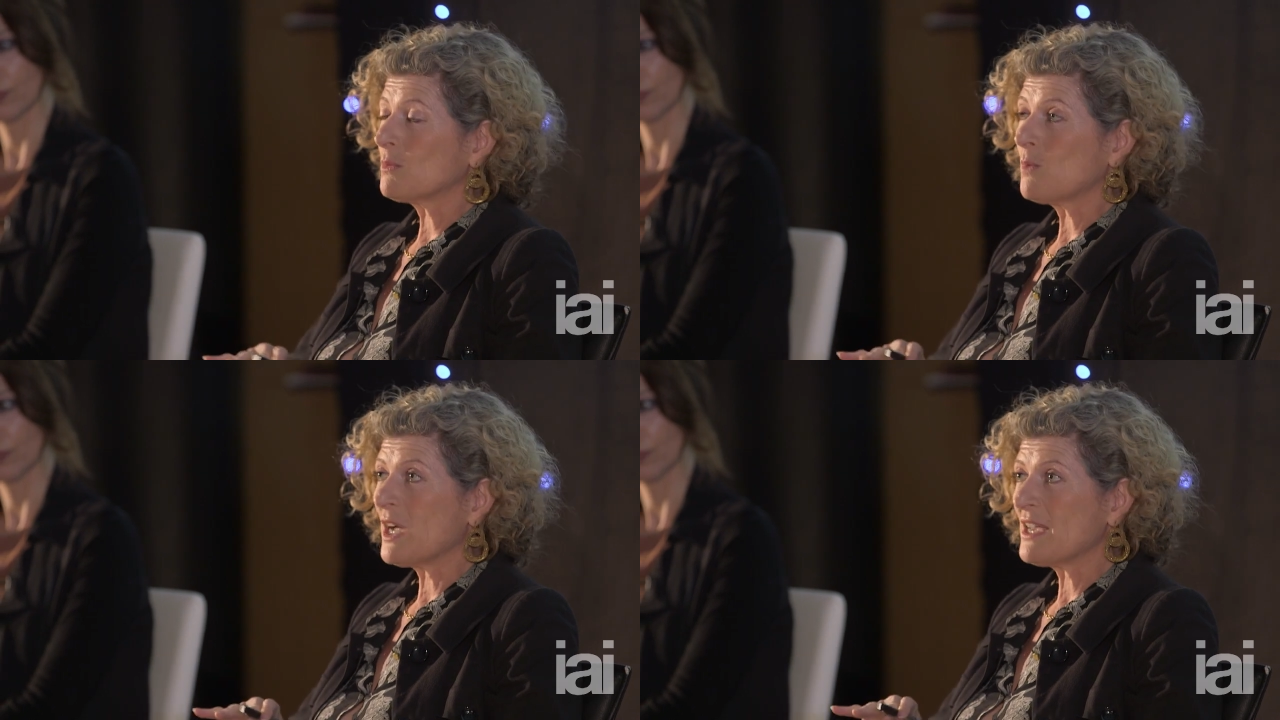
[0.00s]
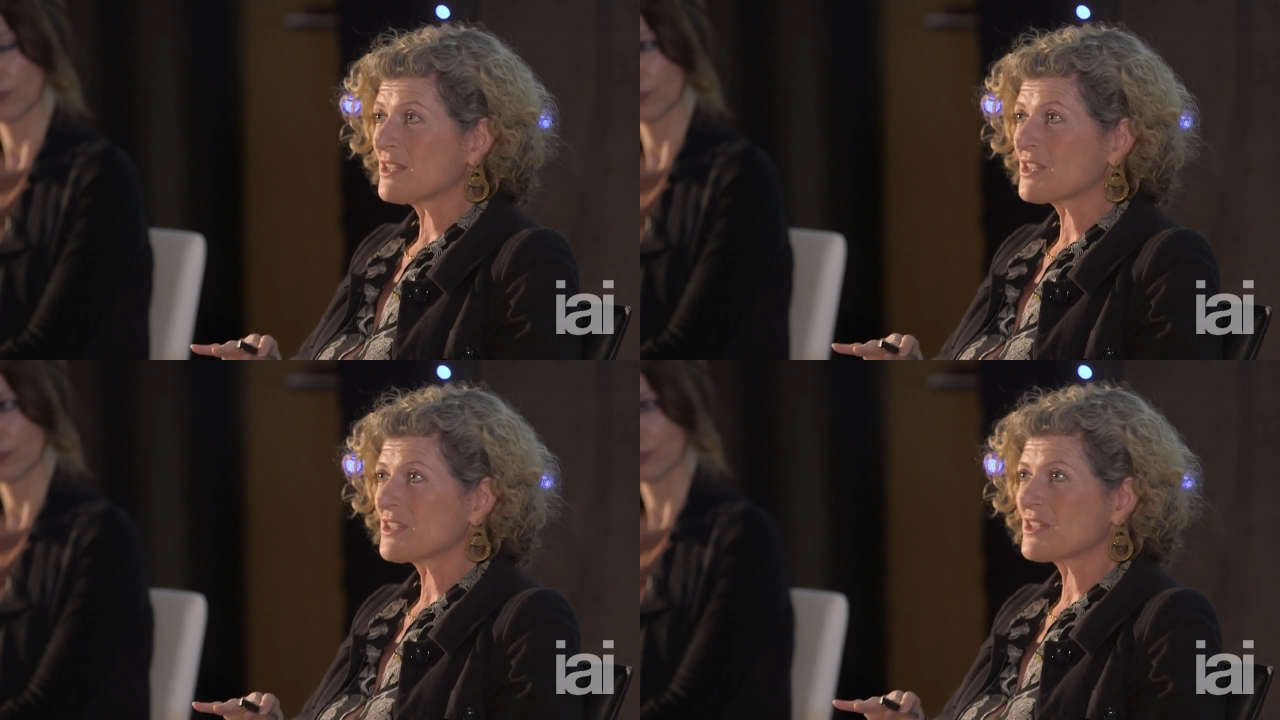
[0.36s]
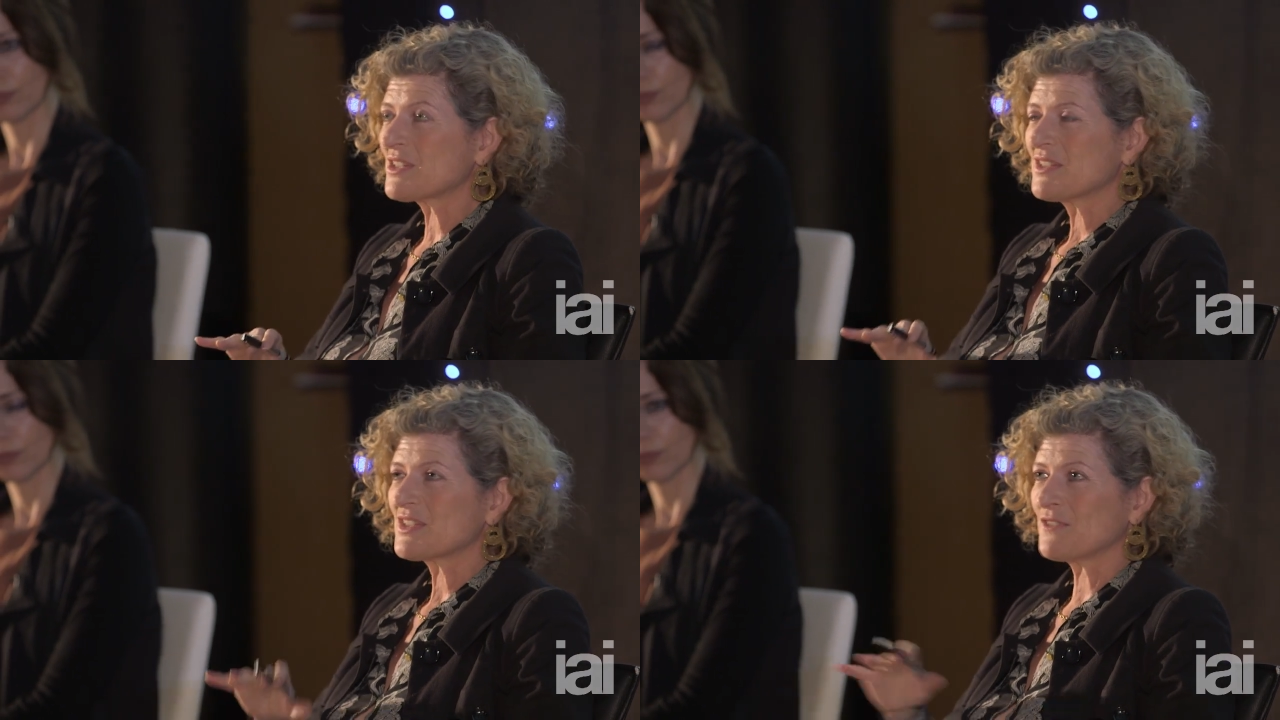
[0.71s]
the
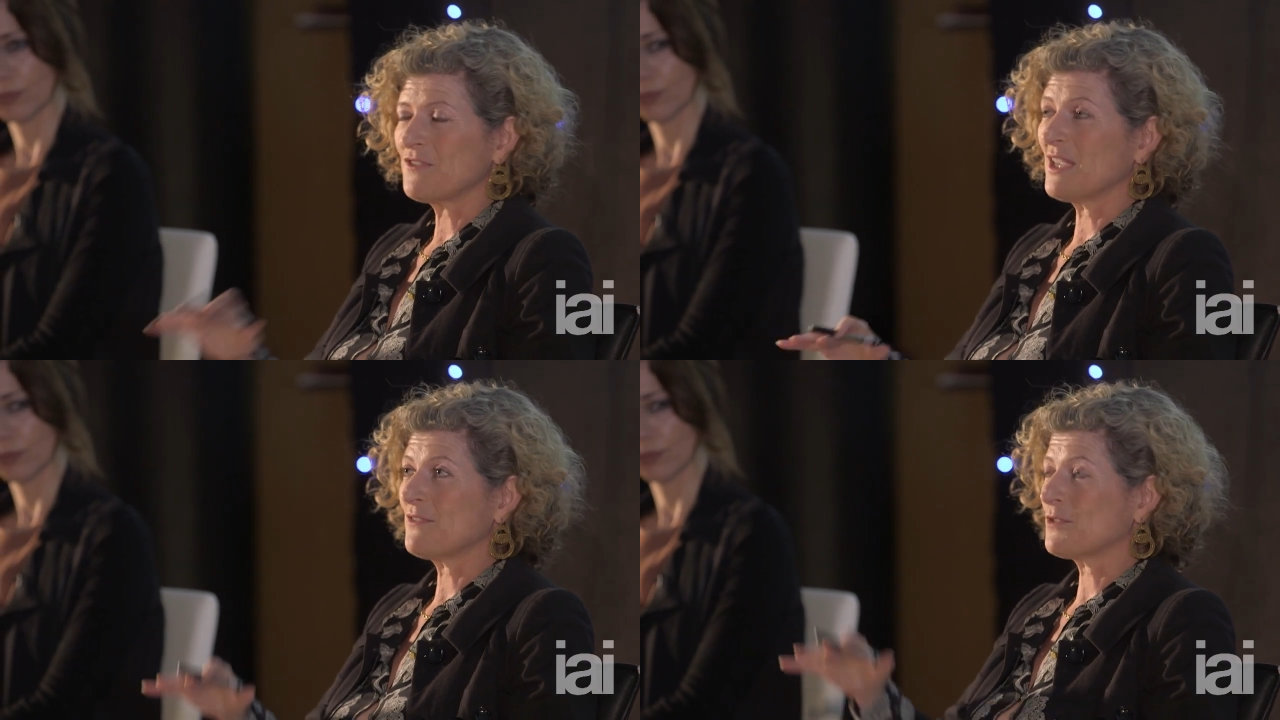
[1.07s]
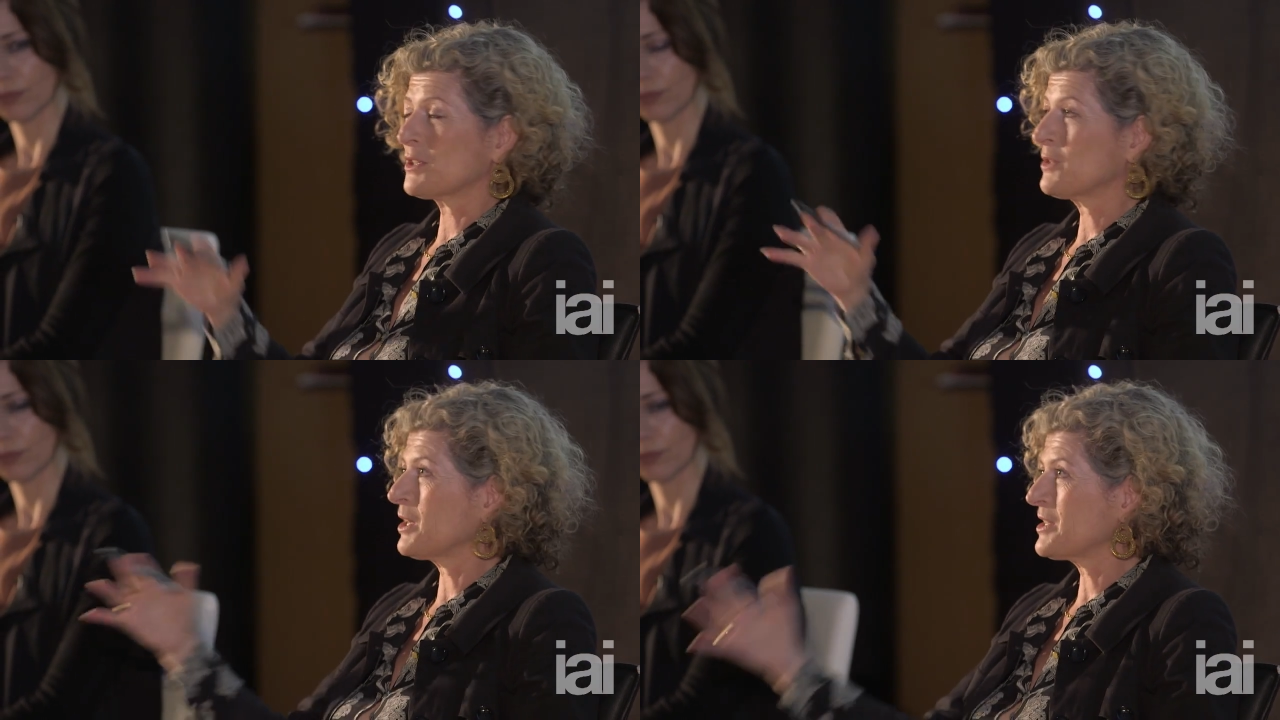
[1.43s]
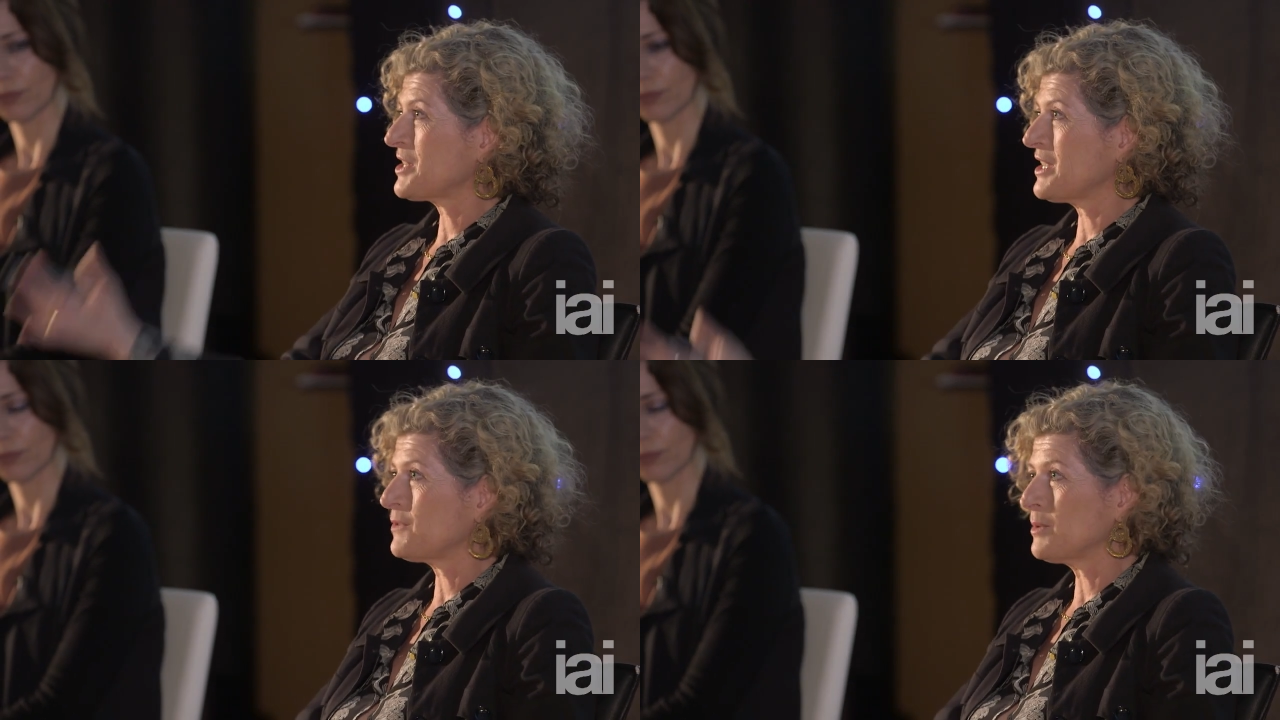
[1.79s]
West to fight for equality